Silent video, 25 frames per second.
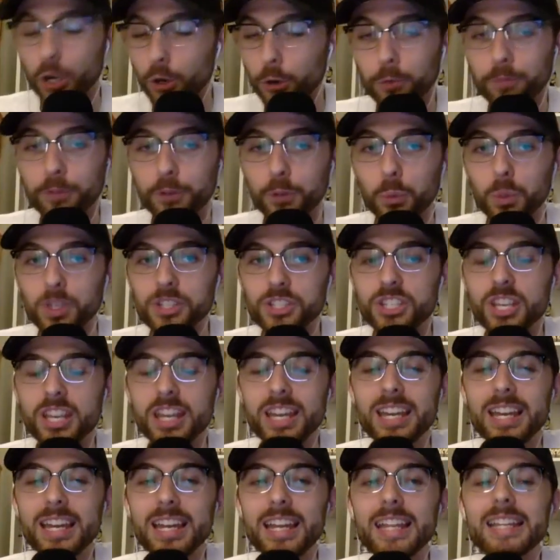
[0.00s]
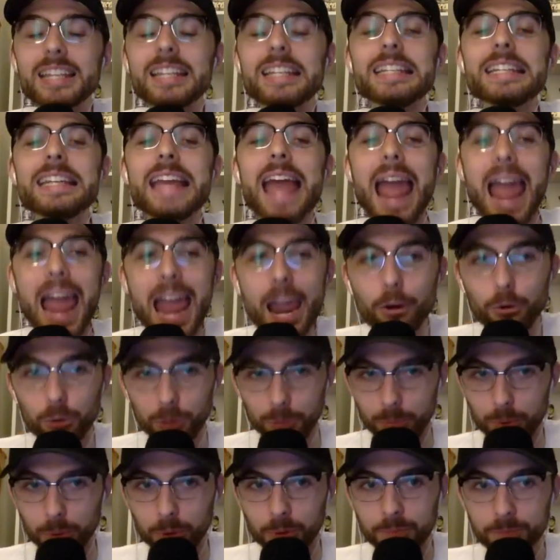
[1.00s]
Irvin was
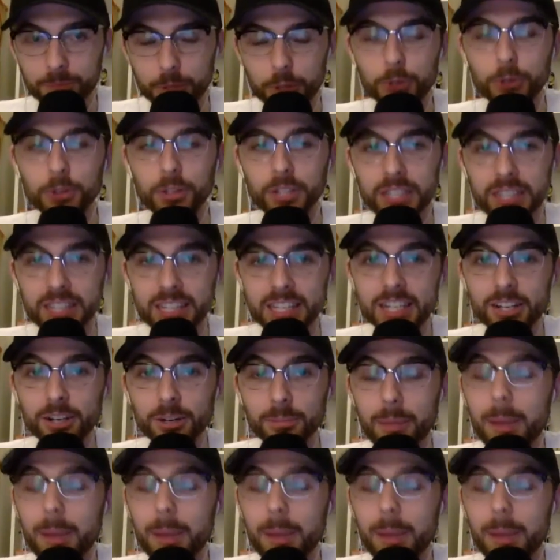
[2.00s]
terrible early in the year.